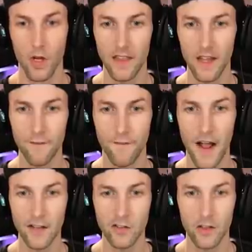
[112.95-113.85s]
I think I'm
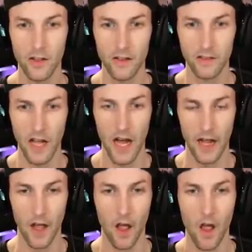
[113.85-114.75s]
faster than this
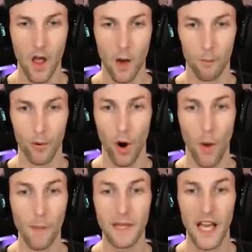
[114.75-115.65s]
guy.
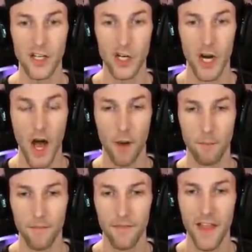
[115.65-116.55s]
Bro, I'm catching up.